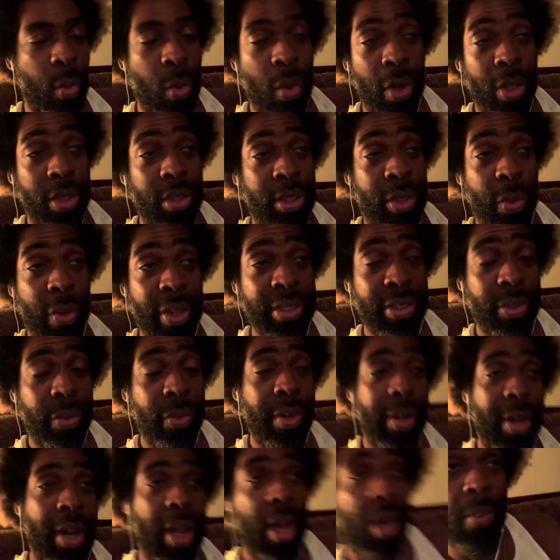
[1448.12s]
war is crazy
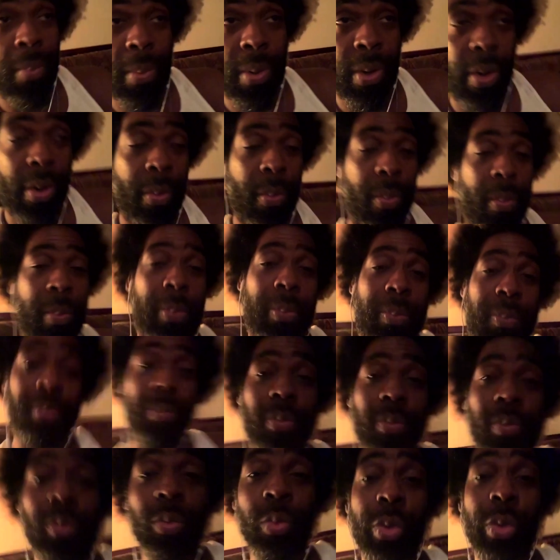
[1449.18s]
right now, but
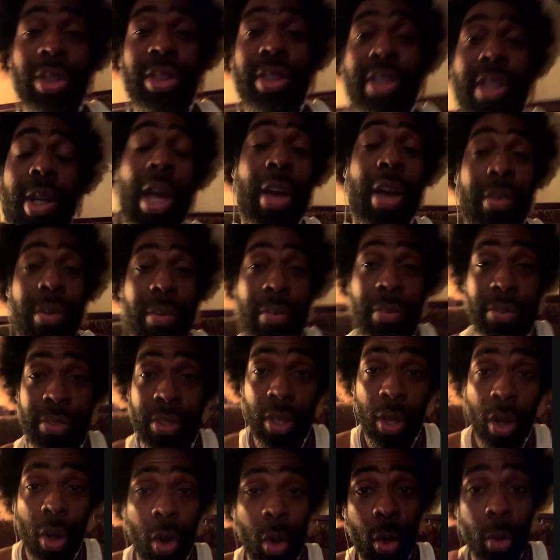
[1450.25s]
we still have
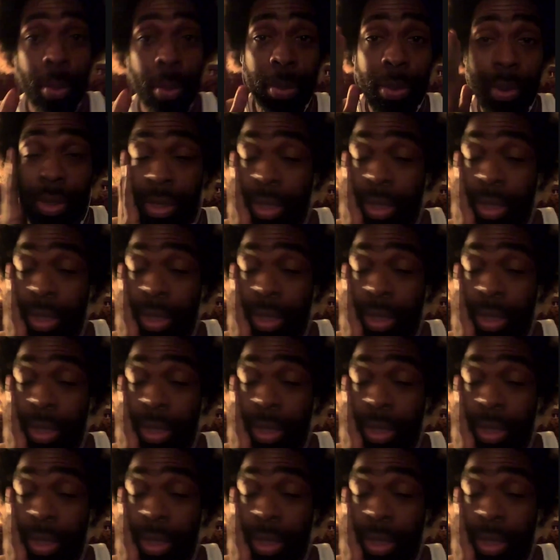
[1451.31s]
hope